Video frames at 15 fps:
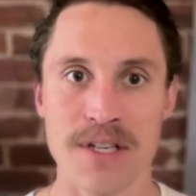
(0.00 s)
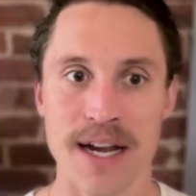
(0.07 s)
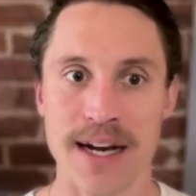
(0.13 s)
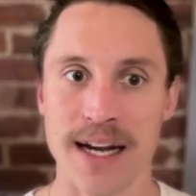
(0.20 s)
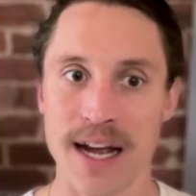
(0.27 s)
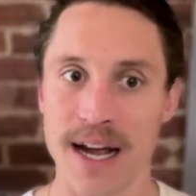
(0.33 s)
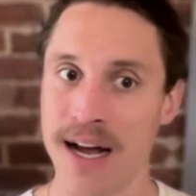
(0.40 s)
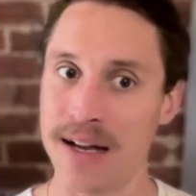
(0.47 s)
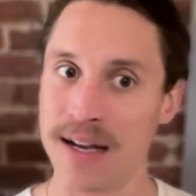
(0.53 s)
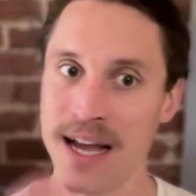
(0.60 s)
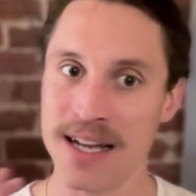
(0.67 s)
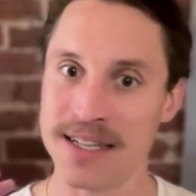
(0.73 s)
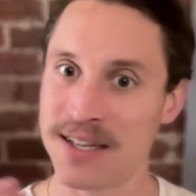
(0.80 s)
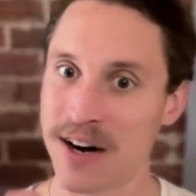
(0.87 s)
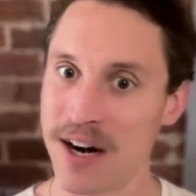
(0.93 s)
Like,
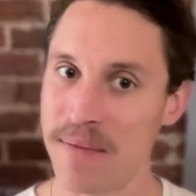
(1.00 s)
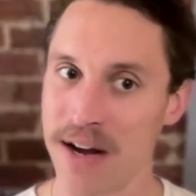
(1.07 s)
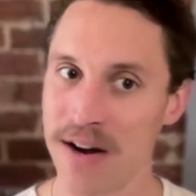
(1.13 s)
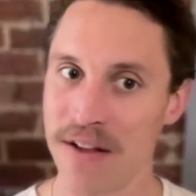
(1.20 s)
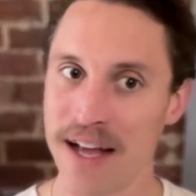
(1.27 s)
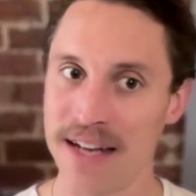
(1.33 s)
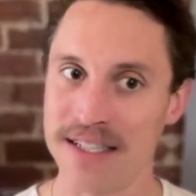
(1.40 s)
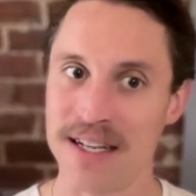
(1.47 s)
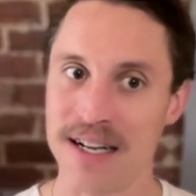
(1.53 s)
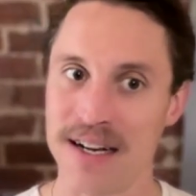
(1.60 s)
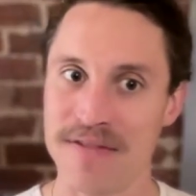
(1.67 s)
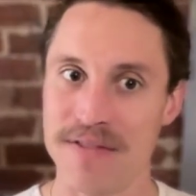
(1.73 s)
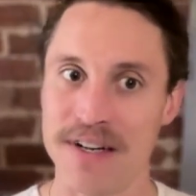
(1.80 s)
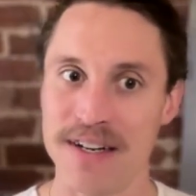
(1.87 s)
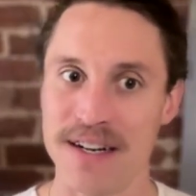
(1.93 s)
yeah, sorry about all that
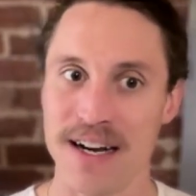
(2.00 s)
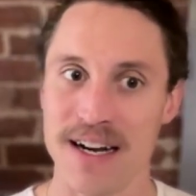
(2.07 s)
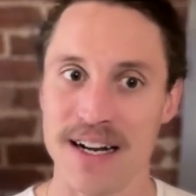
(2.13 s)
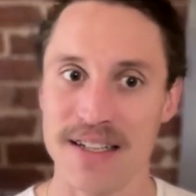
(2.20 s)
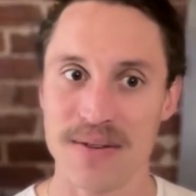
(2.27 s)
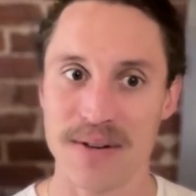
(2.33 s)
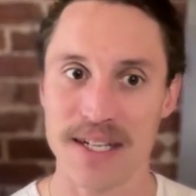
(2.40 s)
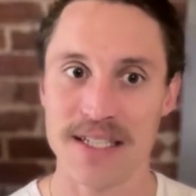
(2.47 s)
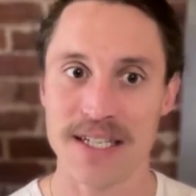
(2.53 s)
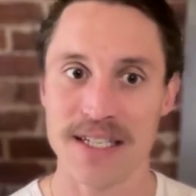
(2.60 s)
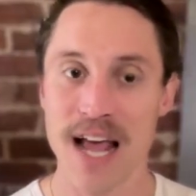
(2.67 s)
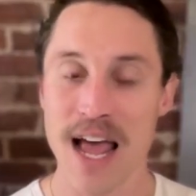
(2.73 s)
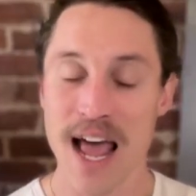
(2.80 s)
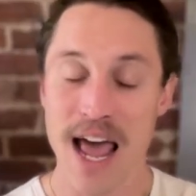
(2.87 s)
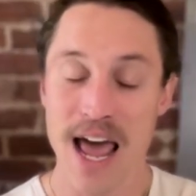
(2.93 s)
stuff in 2016.
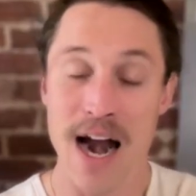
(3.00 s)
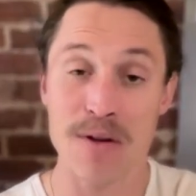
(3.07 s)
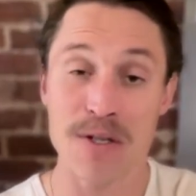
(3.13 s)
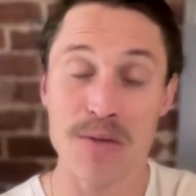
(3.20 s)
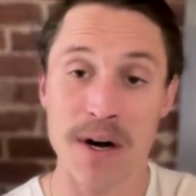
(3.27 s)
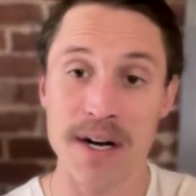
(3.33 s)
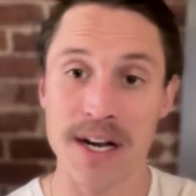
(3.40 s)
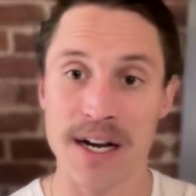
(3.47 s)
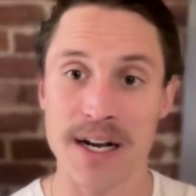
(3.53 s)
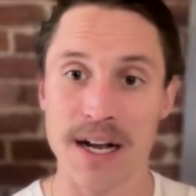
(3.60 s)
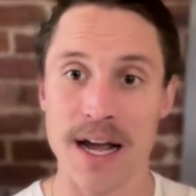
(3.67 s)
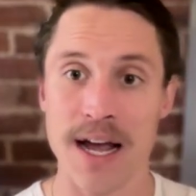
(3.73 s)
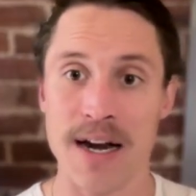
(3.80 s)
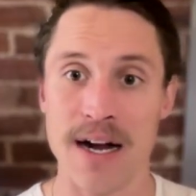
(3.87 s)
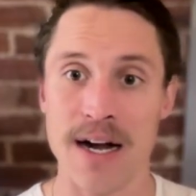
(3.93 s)
And I was working
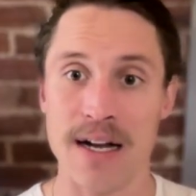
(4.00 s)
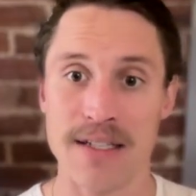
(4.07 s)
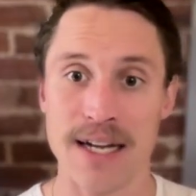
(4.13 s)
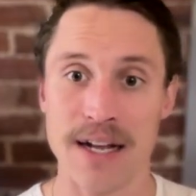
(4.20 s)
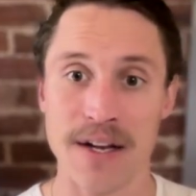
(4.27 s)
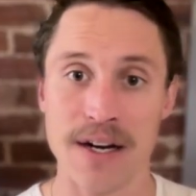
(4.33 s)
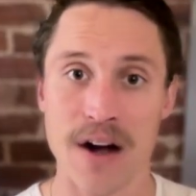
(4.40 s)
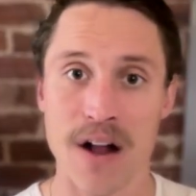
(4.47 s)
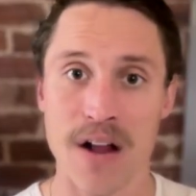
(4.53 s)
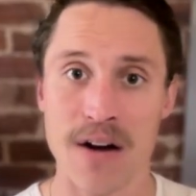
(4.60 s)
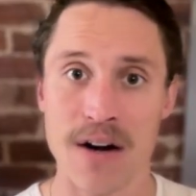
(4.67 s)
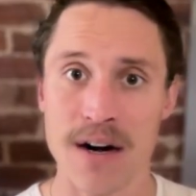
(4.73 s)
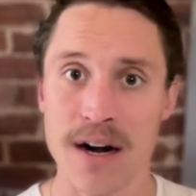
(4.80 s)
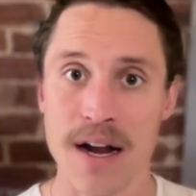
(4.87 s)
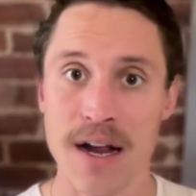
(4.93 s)
at Daily Caller